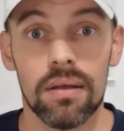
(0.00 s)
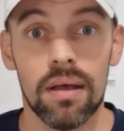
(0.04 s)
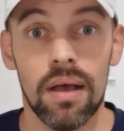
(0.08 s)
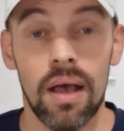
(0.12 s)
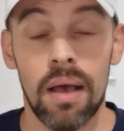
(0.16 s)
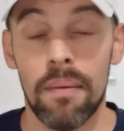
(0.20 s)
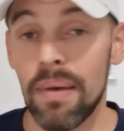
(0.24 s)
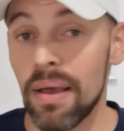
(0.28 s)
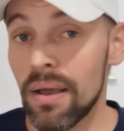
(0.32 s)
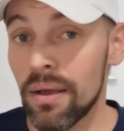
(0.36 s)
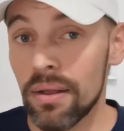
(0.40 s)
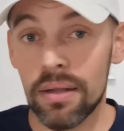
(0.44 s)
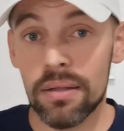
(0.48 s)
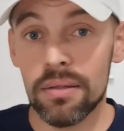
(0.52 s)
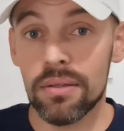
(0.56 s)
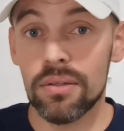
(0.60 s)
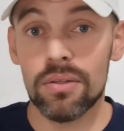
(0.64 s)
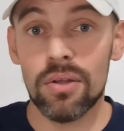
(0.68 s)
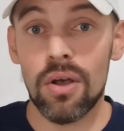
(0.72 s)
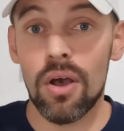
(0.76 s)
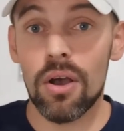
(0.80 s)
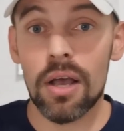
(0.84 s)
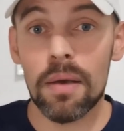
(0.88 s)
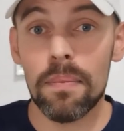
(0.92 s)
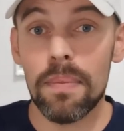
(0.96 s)
I'm not going to
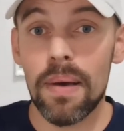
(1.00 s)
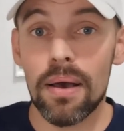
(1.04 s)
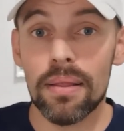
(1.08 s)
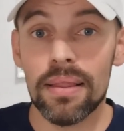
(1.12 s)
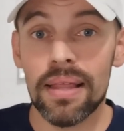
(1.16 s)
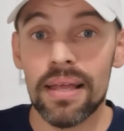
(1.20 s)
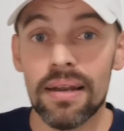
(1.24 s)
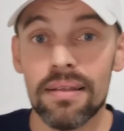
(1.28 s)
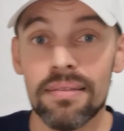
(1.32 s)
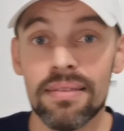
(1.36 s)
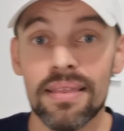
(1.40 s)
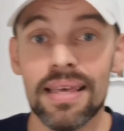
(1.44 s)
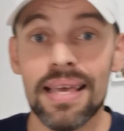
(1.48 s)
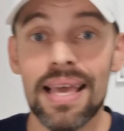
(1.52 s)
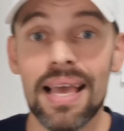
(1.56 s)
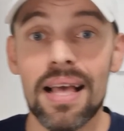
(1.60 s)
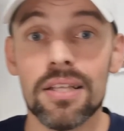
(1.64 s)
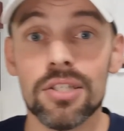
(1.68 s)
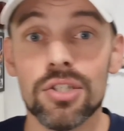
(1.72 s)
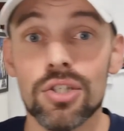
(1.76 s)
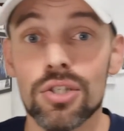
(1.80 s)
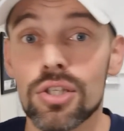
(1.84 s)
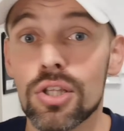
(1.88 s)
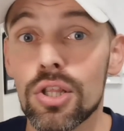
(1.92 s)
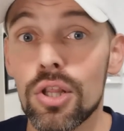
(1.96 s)
talk about anything
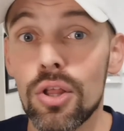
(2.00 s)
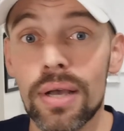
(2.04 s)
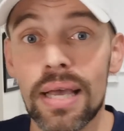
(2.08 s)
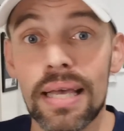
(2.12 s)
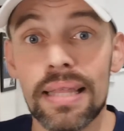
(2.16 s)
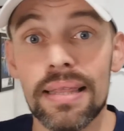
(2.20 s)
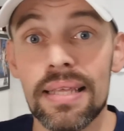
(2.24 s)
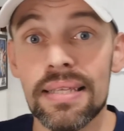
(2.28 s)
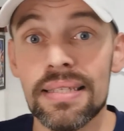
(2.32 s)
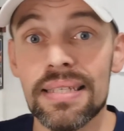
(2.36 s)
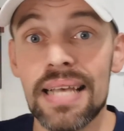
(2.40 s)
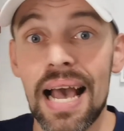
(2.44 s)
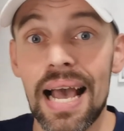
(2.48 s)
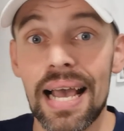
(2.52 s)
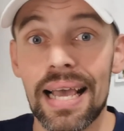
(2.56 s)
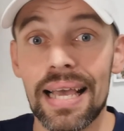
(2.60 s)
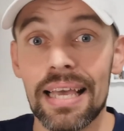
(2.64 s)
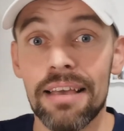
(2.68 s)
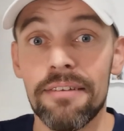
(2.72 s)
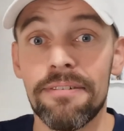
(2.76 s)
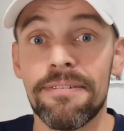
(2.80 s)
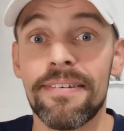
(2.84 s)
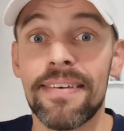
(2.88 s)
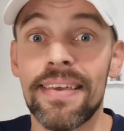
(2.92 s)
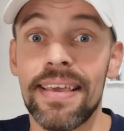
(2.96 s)
else. Just look at this guy.
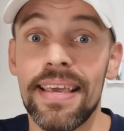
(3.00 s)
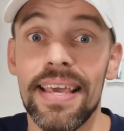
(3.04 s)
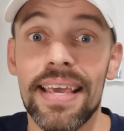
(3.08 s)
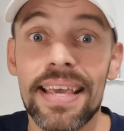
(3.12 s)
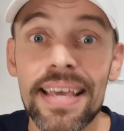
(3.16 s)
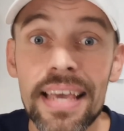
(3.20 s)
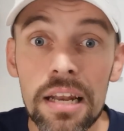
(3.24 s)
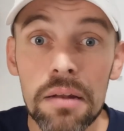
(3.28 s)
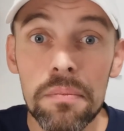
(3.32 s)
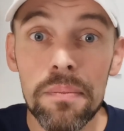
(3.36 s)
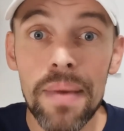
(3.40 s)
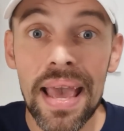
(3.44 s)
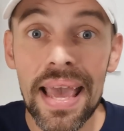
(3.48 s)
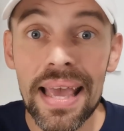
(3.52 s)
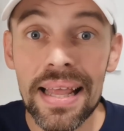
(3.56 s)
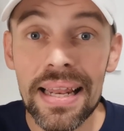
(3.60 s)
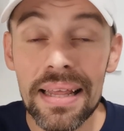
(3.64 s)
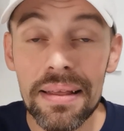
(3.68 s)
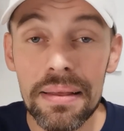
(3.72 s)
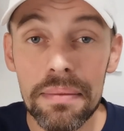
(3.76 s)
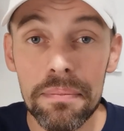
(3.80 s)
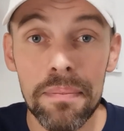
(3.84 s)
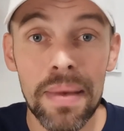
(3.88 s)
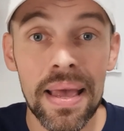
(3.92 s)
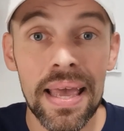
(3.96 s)
If he can
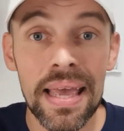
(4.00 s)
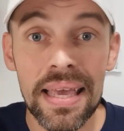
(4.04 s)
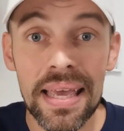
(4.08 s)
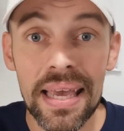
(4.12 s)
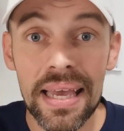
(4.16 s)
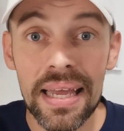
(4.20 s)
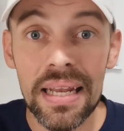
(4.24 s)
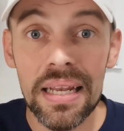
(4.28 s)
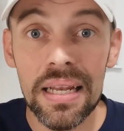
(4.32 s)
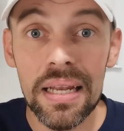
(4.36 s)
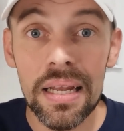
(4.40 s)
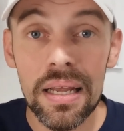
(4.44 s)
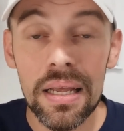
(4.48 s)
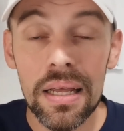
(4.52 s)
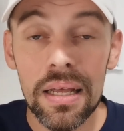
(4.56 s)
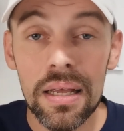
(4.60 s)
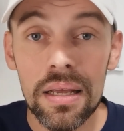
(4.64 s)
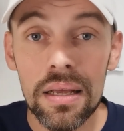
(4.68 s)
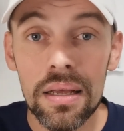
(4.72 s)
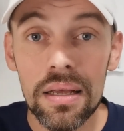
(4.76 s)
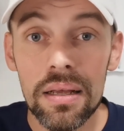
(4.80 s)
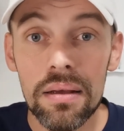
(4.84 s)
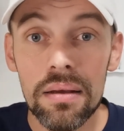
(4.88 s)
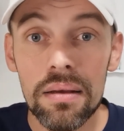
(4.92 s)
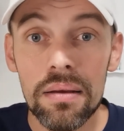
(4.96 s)
make it,
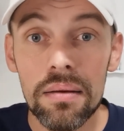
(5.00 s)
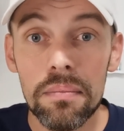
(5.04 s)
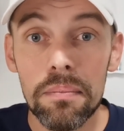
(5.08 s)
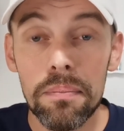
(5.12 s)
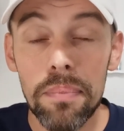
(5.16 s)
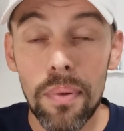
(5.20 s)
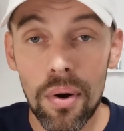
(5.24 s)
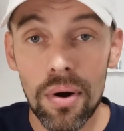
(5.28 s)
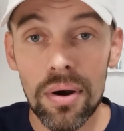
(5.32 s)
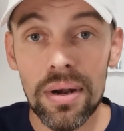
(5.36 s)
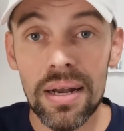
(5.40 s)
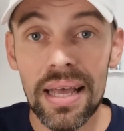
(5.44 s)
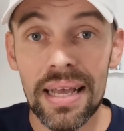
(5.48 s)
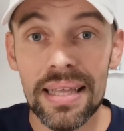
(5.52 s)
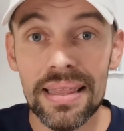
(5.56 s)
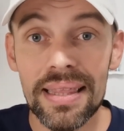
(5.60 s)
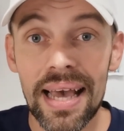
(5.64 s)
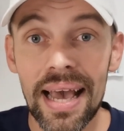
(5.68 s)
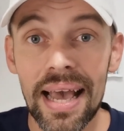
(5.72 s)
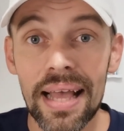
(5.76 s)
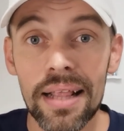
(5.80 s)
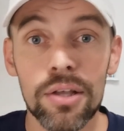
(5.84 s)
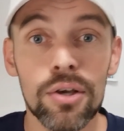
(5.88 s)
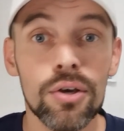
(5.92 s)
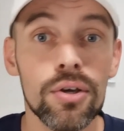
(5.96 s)
born like
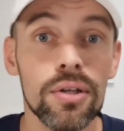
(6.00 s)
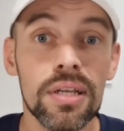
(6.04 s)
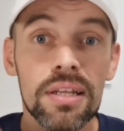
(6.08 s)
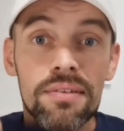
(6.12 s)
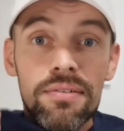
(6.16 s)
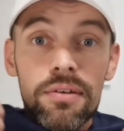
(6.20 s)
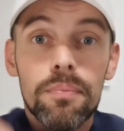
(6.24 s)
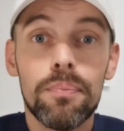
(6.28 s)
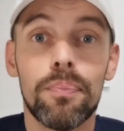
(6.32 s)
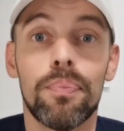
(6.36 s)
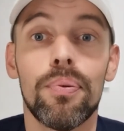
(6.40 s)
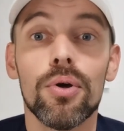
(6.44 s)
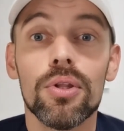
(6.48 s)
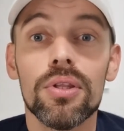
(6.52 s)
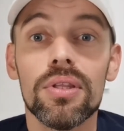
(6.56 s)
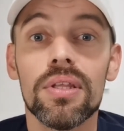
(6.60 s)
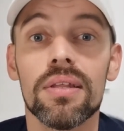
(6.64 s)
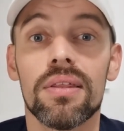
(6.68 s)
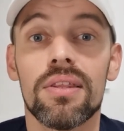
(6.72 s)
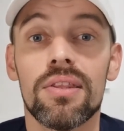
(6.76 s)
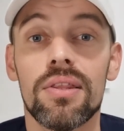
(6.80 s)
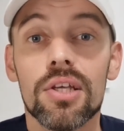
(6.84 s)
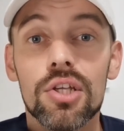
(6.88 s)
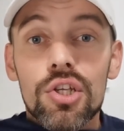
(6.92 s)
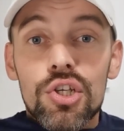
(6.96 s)
that, couldn't even put
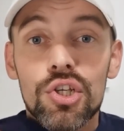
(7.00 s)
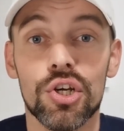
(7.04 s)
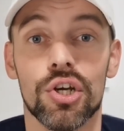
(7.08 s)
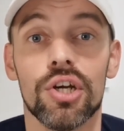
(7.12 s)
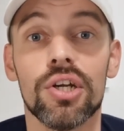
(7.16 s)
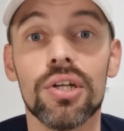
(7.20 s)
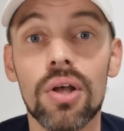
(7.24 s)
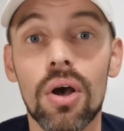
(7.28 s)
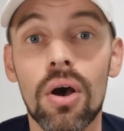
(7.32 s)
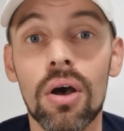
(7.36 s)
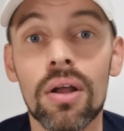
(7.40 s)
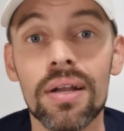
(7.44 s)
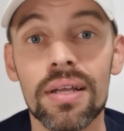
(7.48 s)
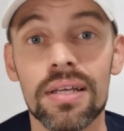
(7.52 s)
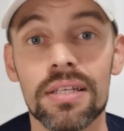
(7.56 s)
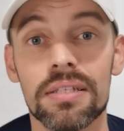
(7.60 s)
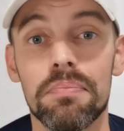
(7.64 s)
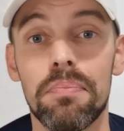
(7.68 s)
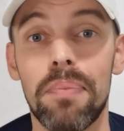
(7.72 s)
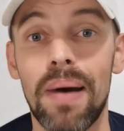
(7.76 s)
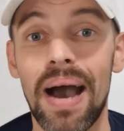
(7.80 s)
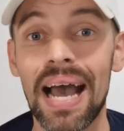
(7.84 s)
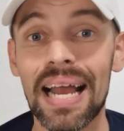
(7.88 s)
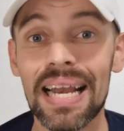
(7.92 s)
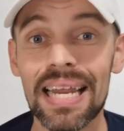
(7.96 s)
the shirt on his
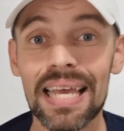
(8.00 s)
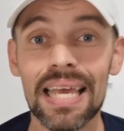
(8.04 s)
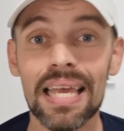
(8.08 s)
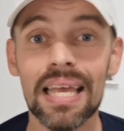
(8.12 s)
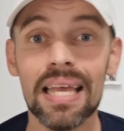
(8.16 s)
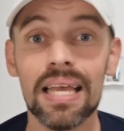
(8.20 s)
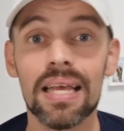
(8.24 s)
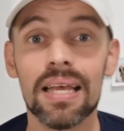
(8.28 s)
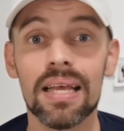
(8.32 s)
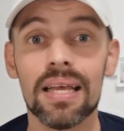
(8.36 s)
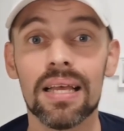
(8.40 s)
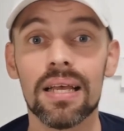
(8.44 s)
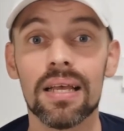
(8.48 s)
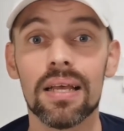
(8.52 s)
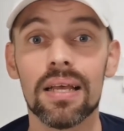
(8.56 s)
body,